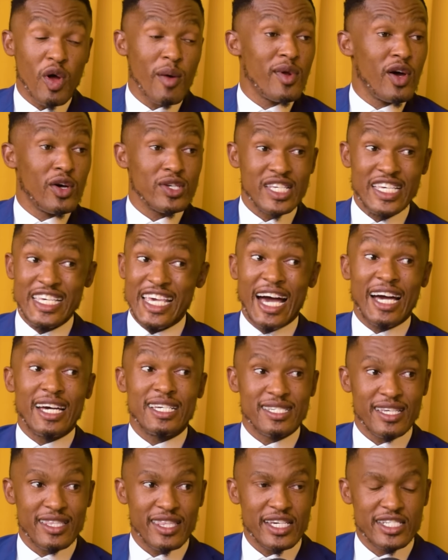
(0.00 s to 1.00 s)
I was the
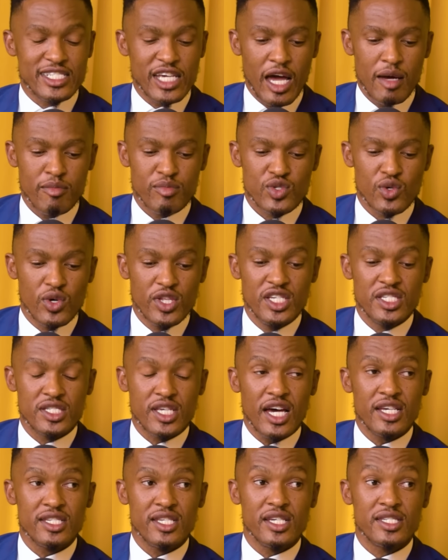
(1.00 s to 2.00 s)
youngest at that time. So these
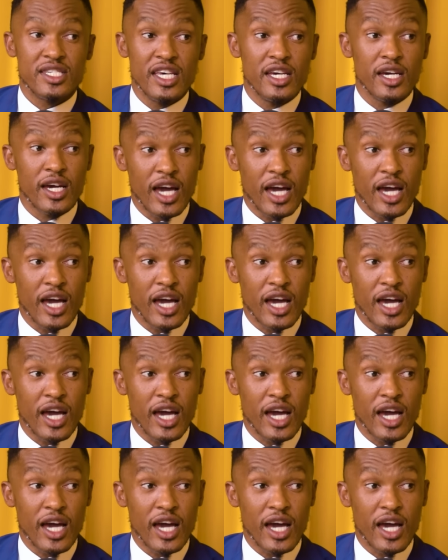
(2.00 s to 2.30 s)
guys, they're saying,